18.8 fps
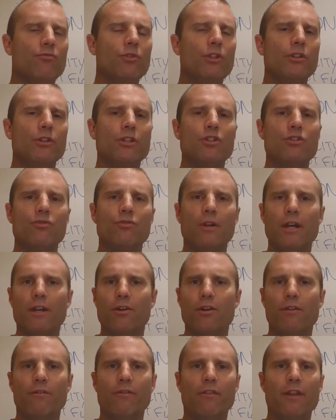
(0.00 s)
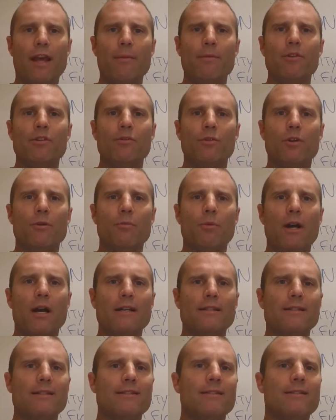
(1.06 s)
really trigger inflammatory
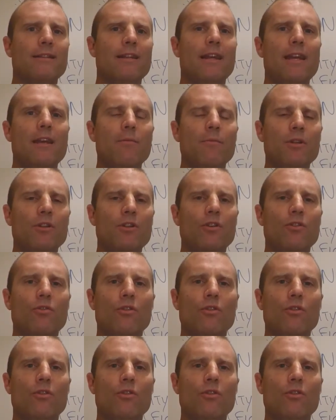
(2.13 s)
processes, inhibit